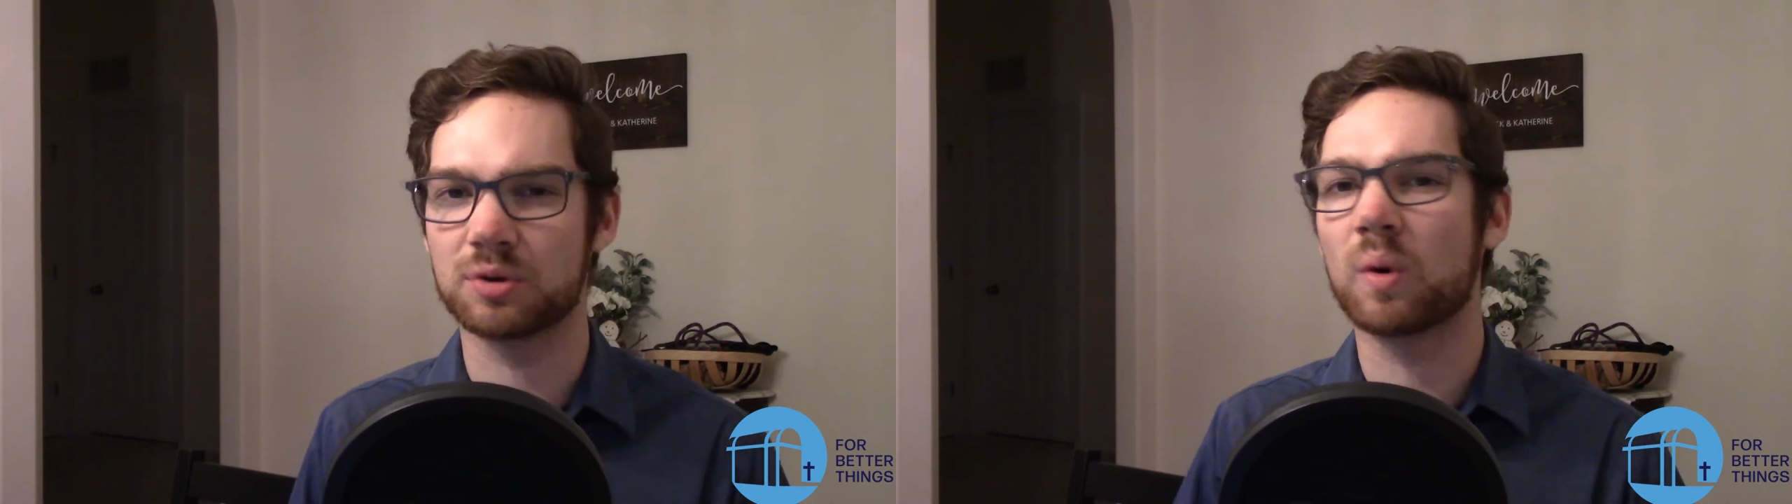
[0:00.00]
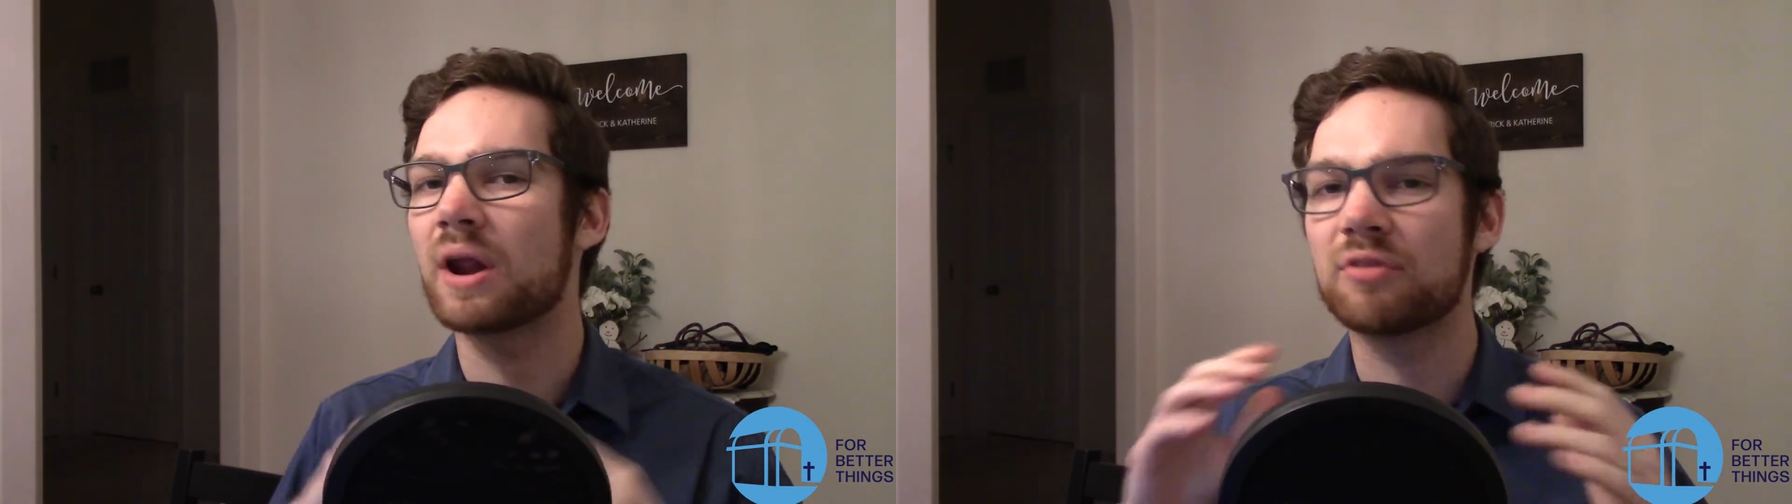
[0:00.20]

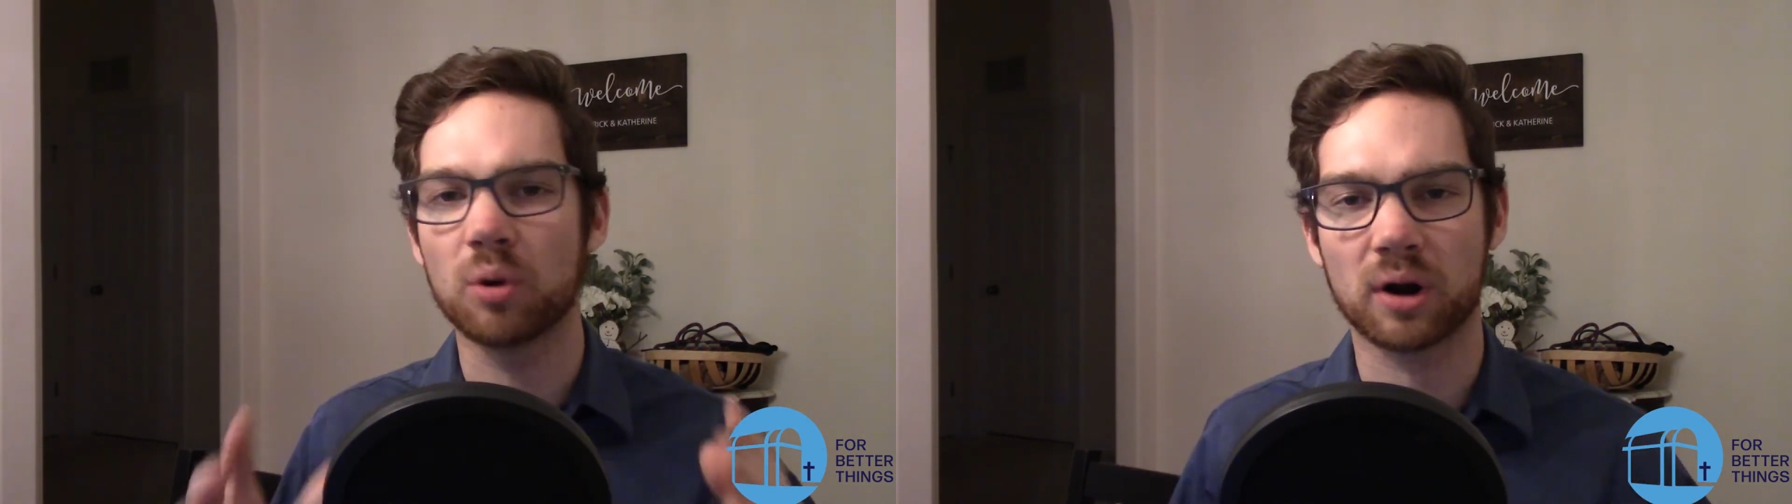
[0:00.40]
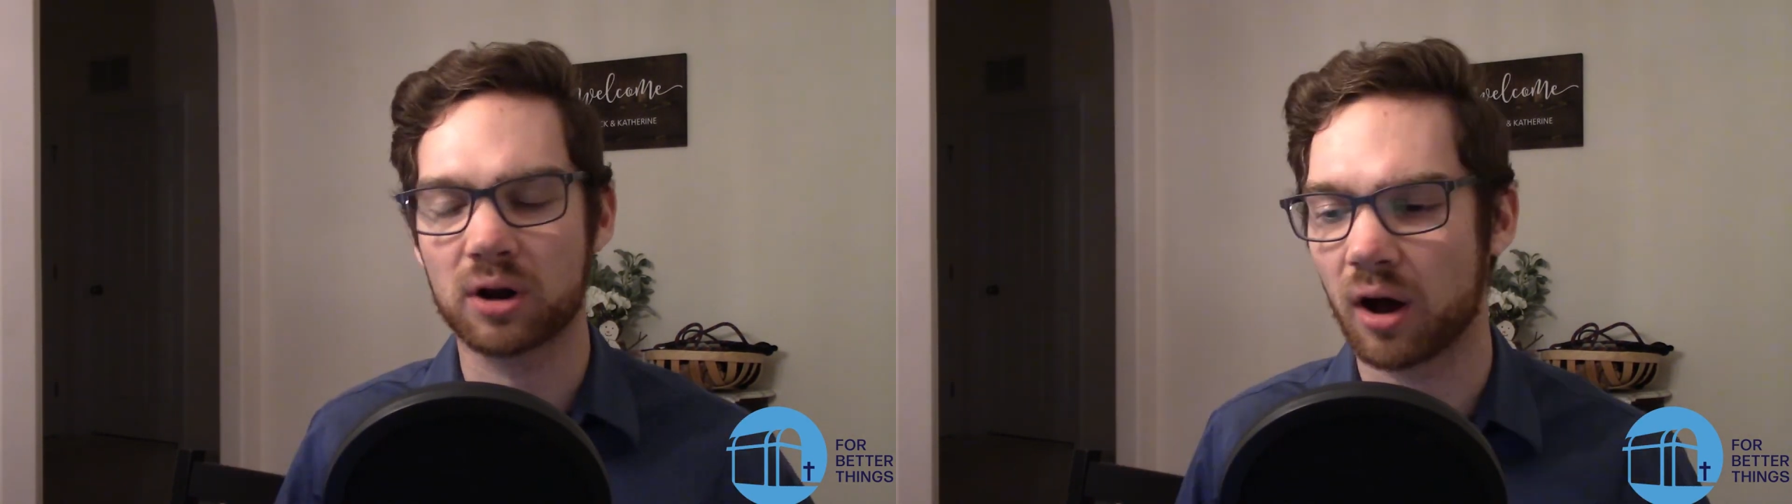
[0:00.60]
whatever you
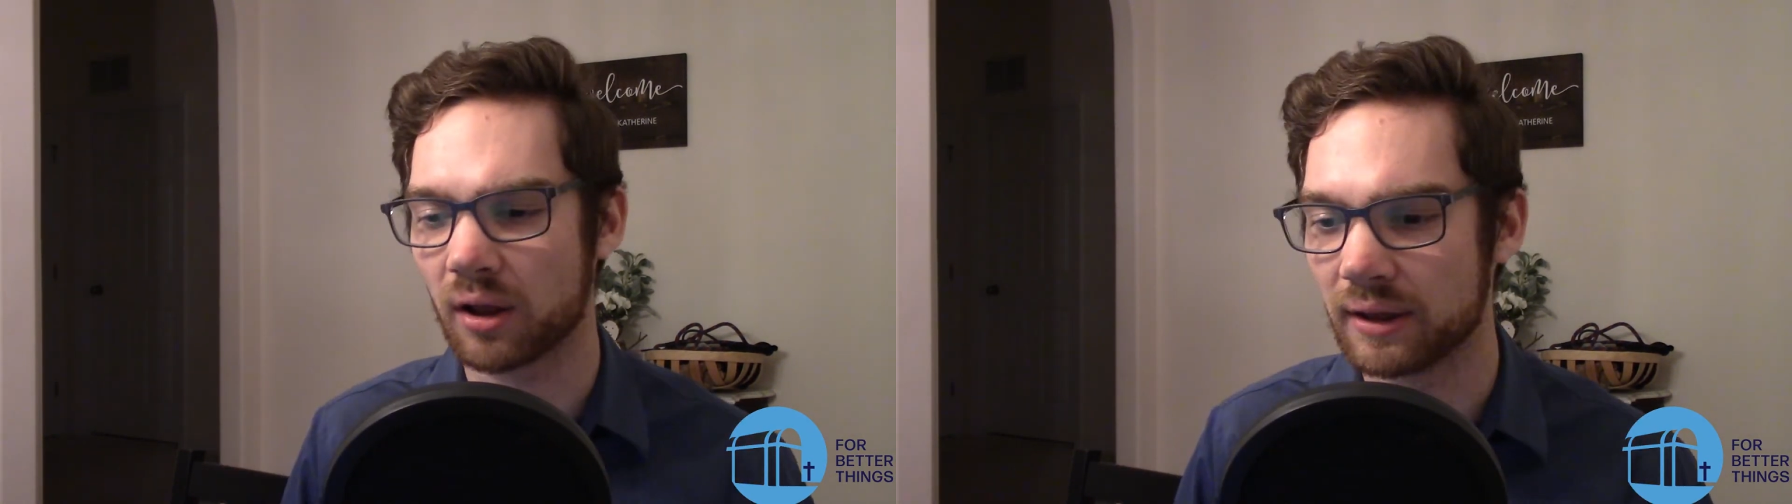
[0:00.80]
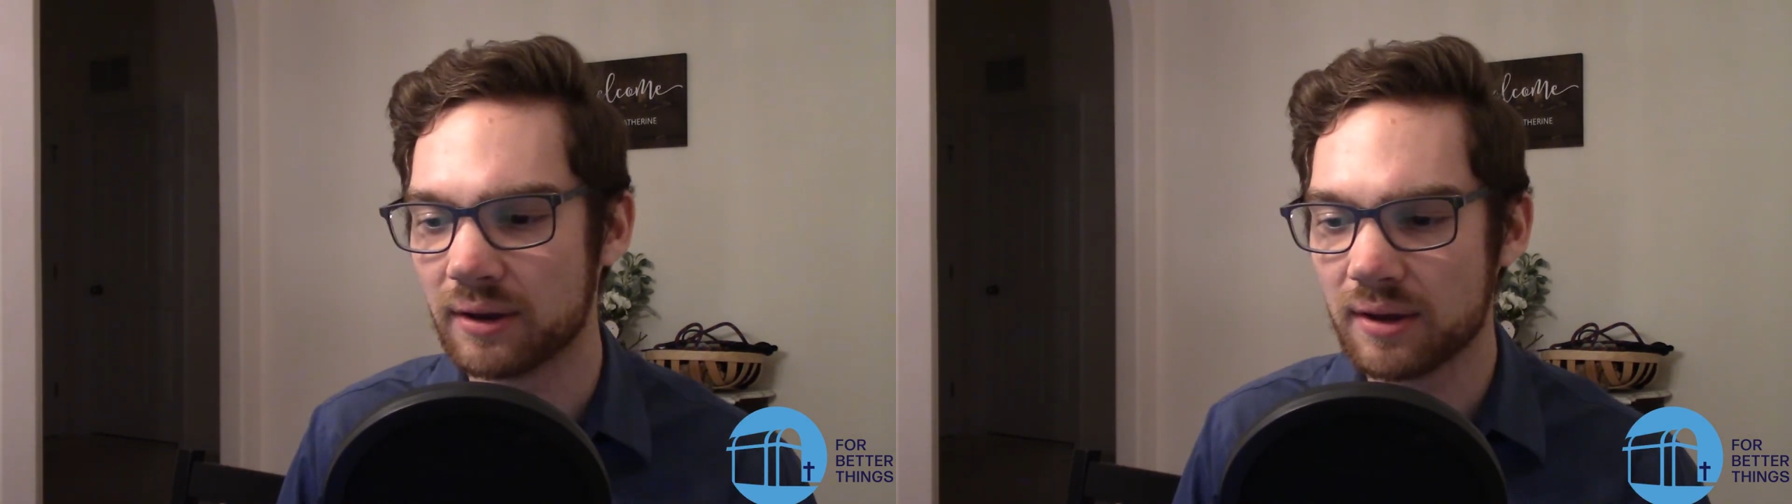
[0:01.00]
want to
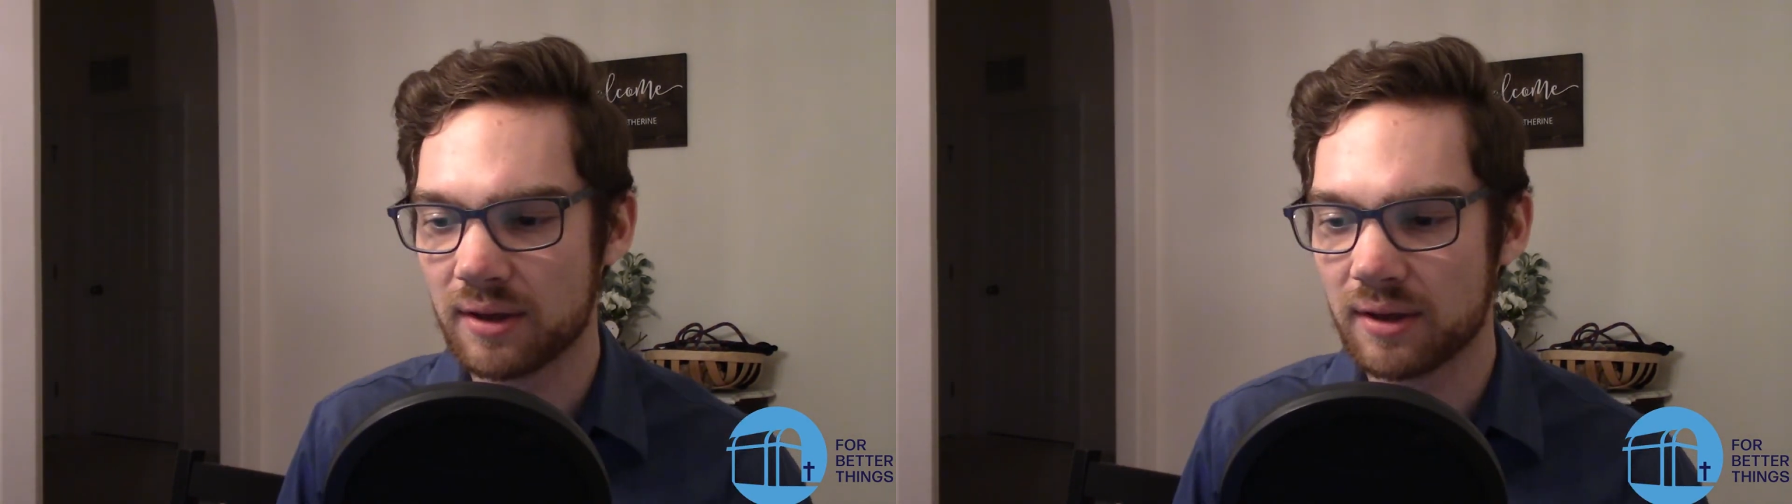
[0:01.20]
call it.